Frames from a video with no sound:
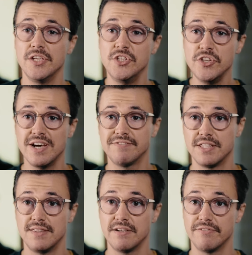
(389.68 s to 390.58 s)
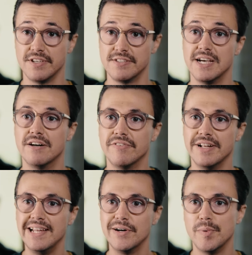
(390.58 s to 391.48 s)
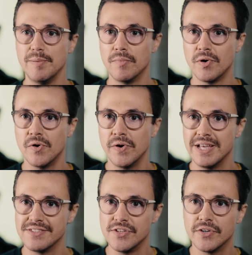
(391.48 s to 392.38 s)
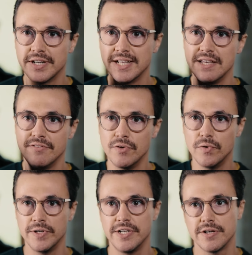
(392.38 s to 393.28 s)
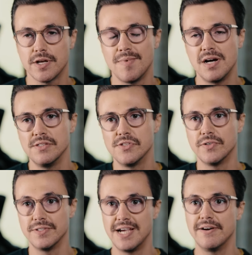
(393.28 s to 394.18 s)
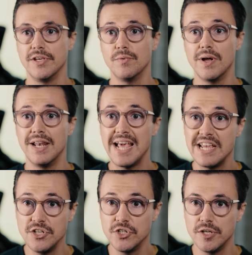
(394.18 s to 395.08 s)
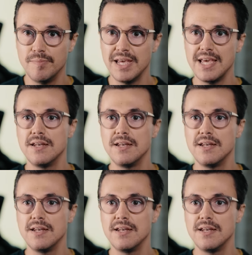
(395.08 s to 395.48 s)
You do have to think for yourself a little bit more. It's not going to give you audio commands or tell you what lane you should be